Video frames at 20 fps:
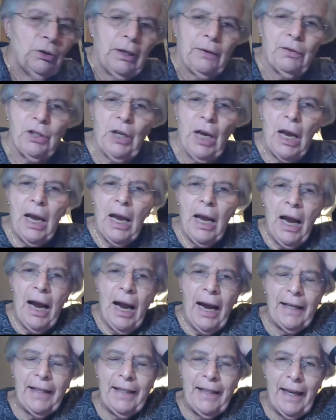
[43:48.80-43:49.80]
us.
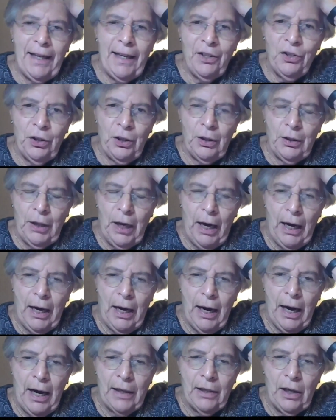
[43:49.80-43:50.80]
I guess
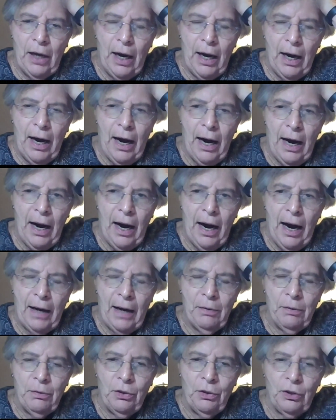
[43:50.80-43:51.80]
I
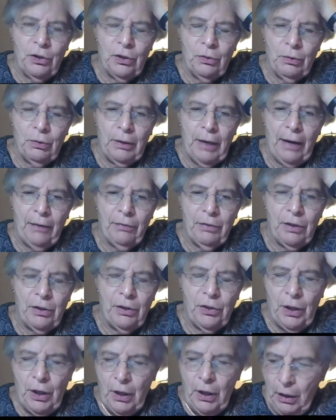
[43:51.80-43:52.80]
just would have
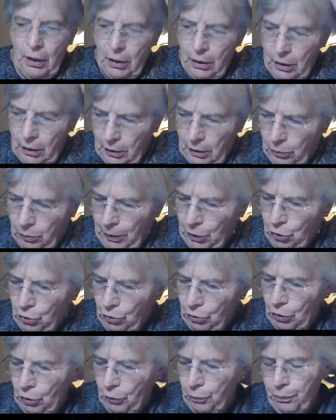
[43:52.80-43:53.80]
this
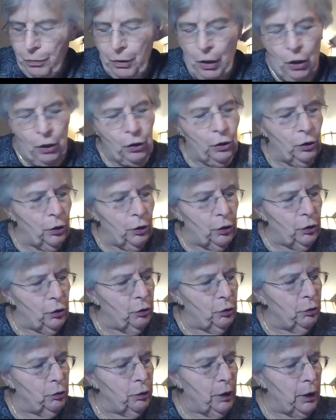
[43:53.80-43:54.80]
question. You